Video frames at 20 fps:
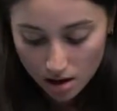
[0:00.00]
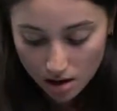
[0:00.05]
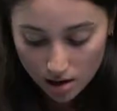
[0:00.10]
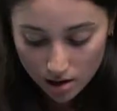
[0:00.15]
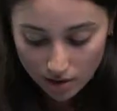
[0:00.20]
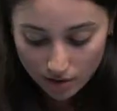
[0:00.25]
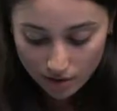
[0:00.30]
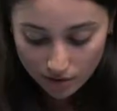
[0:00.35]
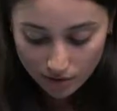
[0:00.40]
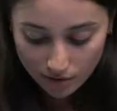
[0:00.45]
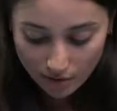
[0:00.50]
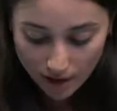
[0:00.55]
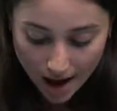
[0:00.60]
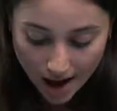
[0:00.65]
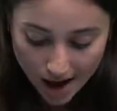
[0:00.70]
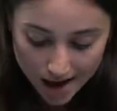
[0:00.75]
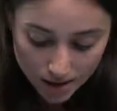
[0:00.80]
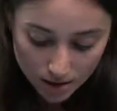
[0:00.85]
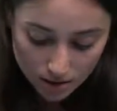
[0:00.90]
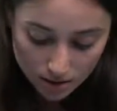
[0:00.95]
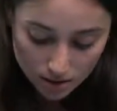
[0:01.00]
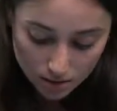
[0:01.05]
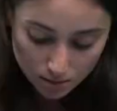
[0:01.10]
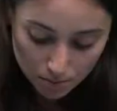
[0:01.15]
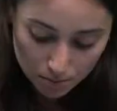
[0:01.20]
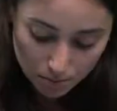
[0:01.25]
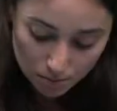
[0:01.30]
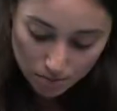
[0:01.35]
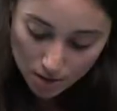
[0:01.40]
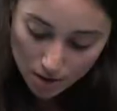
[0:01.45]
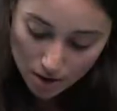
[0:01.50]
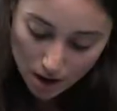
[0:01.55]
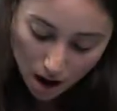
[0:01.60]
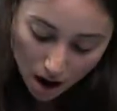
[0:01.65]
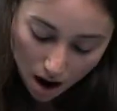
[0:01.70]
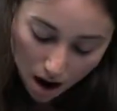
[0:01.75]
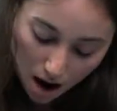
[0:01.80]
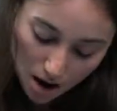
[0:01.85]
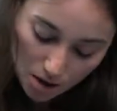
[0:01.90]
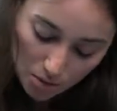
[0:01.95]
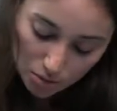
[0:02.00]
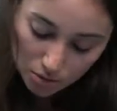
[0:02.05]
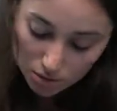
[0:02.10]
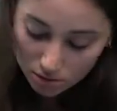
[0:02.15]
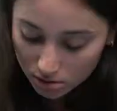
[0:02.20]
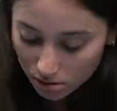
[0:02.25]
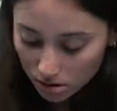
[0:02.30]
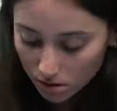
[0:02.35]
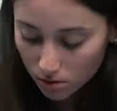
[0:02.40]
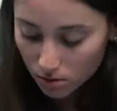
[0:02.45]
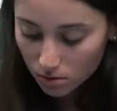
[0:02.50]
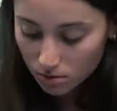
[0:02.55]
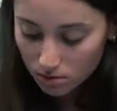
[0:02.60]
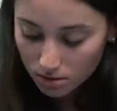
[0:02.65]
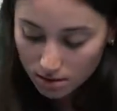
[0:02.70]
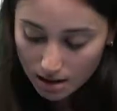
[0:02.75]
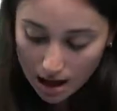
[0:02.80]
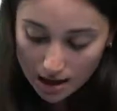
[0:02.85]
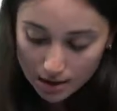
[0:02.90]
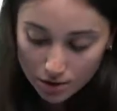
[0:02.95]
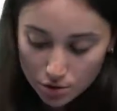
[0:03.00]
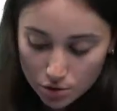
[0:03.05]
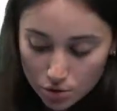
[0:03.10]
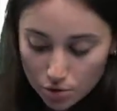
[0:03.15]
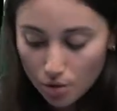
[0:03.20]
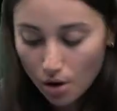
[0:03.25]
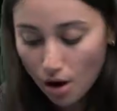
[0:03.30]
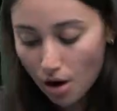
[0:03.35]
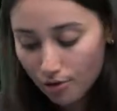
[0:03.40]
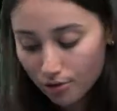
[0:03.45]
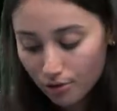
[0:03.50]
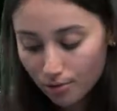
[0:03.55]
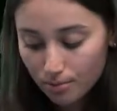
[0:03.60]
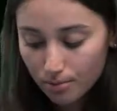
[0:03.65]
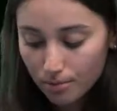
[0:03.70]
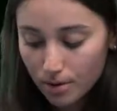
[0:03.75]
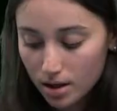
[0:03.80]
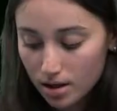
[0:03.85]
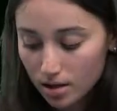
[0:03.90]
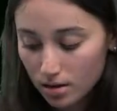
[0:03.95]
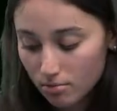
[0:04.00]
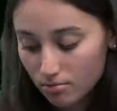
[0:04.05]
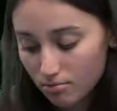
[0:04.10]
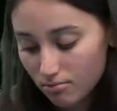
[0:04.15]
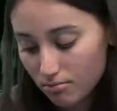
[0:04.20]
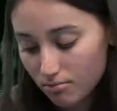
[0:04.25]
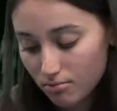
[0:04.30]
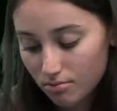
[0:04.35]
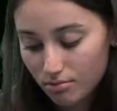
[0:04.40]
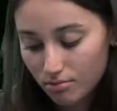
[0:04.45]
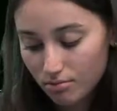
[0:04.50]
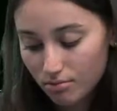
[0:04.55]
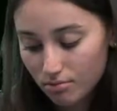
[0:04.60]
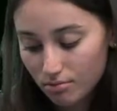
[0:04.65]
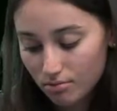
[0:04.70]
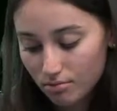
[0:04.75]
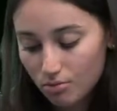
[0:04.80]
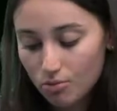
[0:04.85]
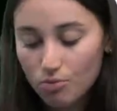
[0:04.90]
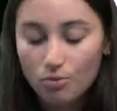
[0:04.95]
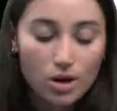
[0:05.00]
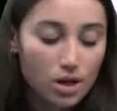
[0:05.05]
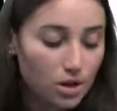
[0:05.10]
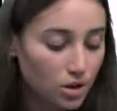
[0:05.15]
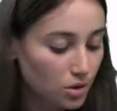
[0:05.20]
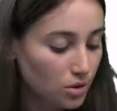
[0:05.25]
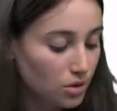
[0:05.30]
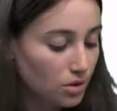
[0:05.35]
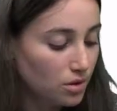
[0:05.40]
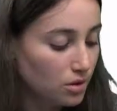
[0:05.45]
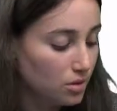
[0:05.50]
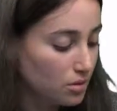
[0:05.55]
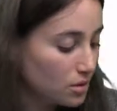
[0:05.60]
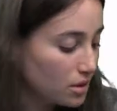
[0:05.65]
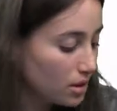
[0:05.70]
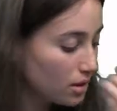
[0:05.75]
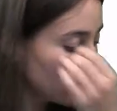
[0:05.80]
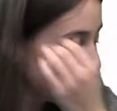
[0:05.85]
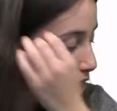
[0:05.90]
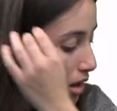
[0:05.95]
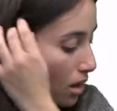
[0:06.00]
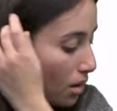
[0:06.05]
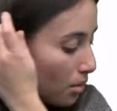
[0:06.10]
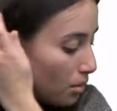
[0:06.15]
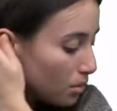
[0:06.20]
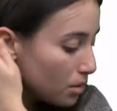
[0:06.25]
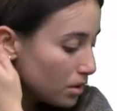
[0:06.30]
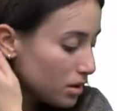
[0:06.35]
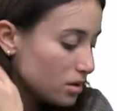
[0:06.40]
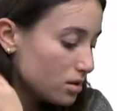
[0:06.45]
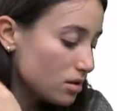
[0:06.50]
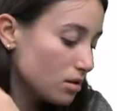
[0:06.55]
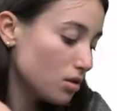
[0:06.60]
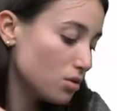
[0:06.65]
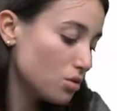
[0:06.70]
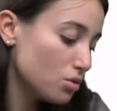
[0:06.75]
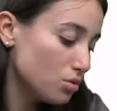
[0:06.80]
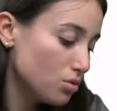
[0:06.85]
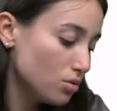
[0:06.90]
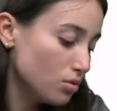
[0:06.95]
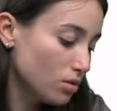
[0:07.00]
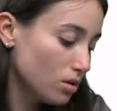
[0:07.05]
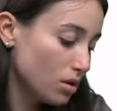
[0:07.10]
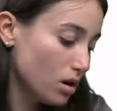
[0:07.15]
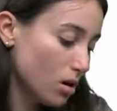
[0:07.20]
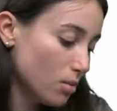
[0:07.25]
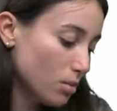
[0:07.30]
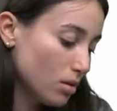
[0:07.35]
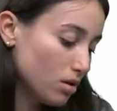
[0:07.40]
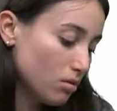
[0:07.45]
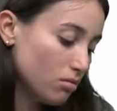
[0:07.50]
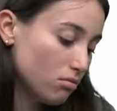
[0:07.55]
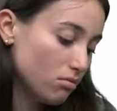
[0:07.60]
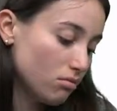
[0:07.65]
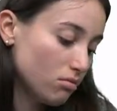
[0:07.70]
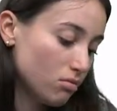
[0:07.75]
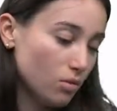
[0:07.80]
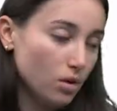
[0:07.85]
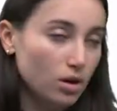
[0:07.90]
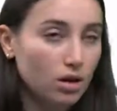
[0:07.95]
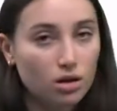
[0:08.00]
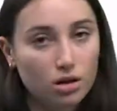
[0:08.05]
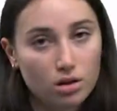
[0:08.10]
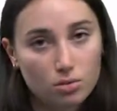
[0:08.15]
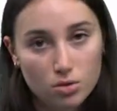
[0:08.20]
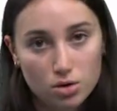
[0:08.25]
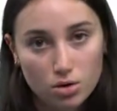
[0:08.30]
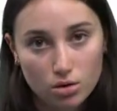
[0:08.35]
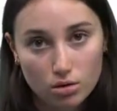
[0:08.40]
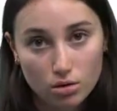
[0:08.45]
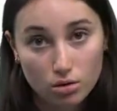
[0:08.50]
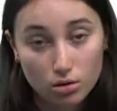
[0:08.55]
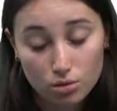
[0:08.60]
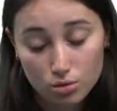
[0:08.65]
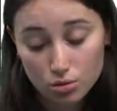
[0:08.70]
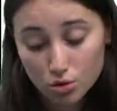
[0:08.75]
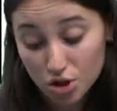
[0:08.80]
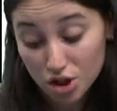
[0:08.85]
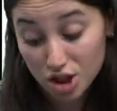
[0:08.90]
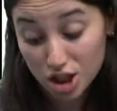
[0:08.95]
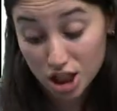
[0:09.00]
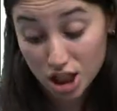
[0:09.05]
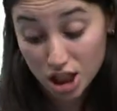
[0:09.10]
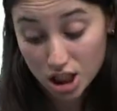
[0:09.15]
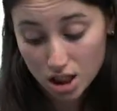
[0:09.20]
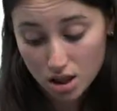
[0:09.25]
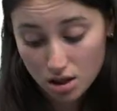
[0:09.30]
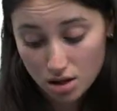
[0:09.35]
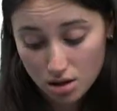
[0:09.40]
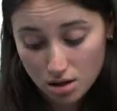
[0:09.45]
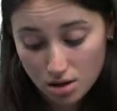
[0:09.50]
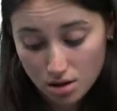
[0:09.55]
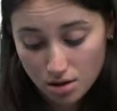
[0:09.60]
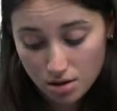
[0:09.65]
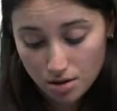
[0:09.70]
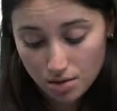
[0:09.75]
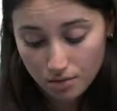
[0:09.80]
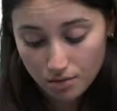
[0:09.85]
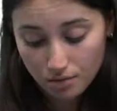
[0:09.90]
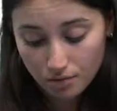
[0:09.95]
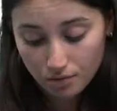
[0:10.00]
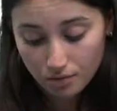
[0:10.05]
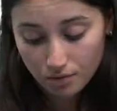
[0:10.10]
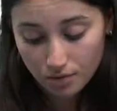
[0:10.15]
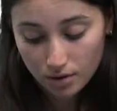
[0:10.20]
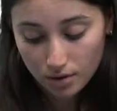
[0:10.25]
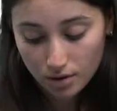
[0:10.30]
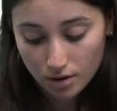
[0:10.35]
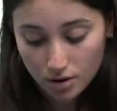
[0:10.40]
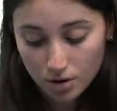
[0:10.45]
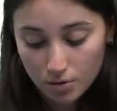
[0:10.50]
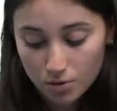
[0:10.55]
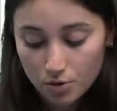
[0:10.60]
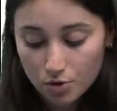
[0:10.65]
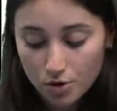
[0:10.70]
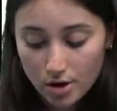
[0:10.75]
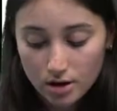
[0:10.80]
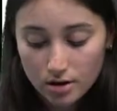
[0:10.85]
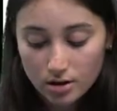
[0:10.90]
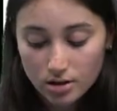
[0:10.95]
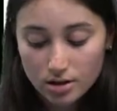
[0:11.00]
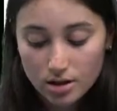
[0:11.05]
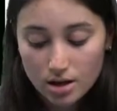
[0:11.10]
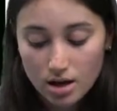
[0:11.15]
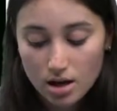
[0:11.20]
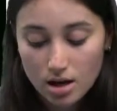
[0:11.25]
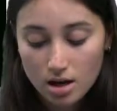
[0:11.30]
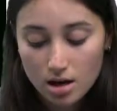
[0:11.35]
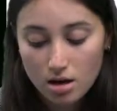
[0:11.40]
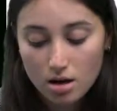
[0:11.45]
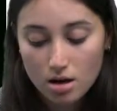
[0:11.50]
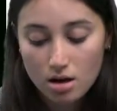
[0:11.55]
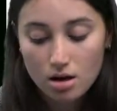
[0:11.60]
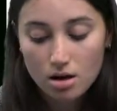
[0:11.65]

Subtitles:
In fact, but I wouldn't use that too often. Well, you can use it, but it's not too common when it comes to conclusions. You would rather say,